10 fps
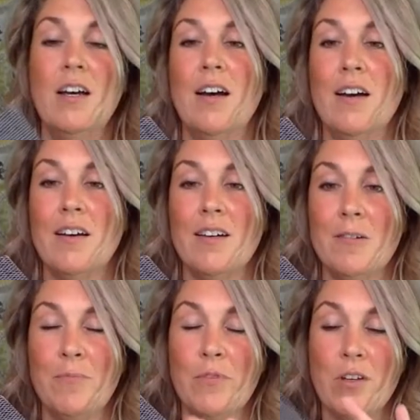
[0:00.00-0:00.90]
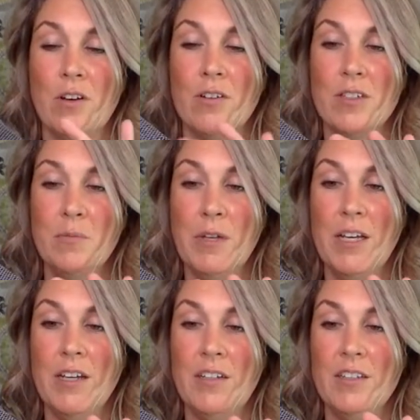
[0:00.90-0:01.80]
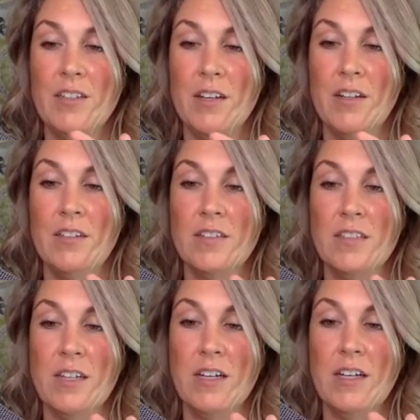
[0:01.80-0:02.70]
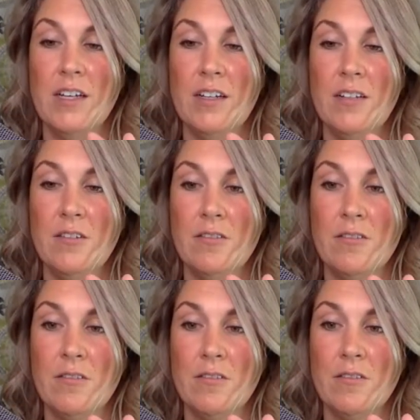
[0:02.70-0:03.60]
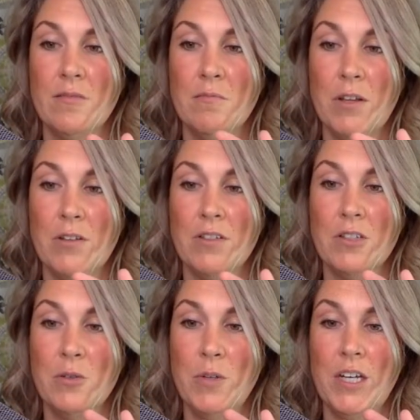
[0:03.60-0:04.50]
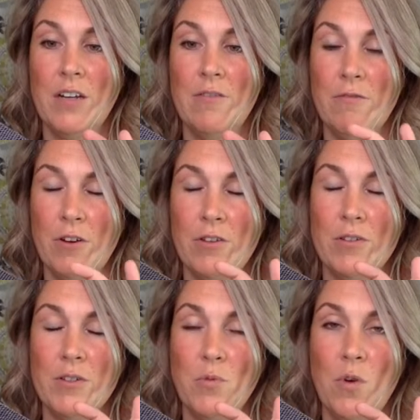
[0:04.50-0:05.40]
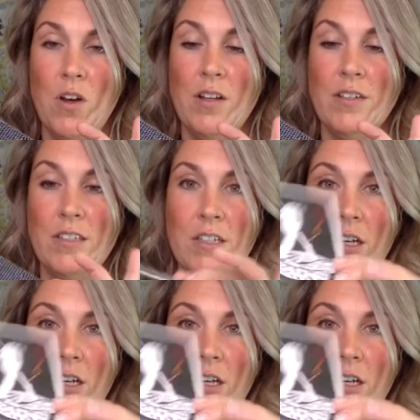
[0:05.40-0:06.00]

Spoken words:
daughter is page, son is knight, mother is queen, father is wands.